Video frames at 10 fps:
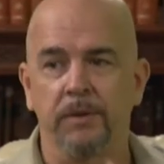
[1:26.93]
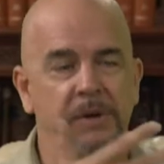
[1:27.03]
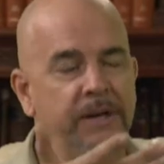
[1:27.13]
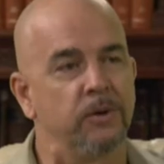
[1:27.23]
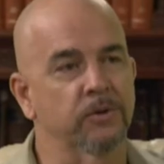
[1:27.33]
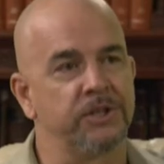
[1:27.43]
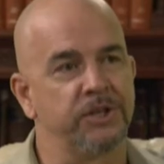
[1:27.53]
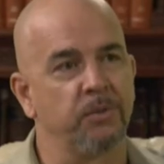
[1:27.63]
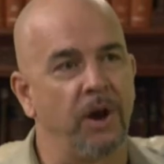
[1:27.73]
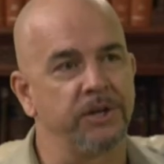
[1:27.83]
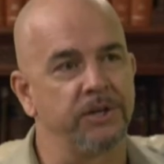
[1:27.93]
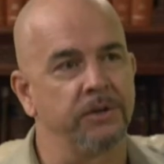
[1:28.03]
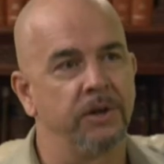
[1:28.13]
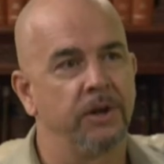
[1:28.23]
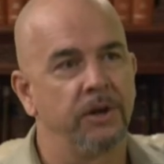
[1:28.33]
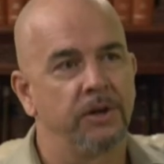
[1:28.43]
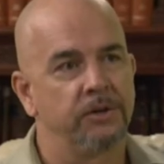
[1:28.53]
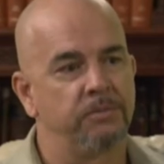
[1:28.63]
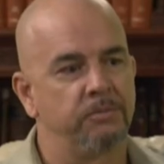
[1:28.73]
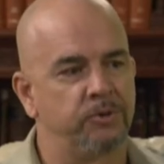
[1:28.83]
political situation
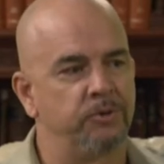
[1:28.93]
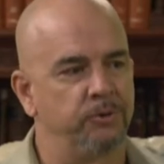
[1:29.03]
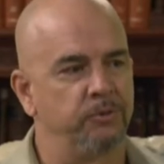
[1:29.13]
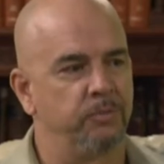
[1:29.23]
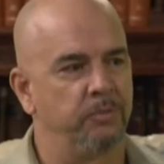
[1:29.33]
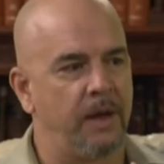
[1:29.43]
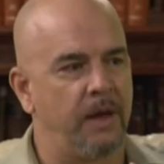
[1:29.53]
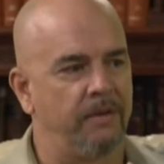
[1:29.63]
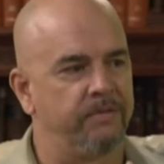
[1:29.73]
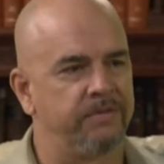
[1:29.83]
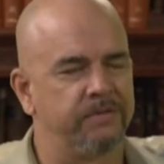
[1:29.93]
to have,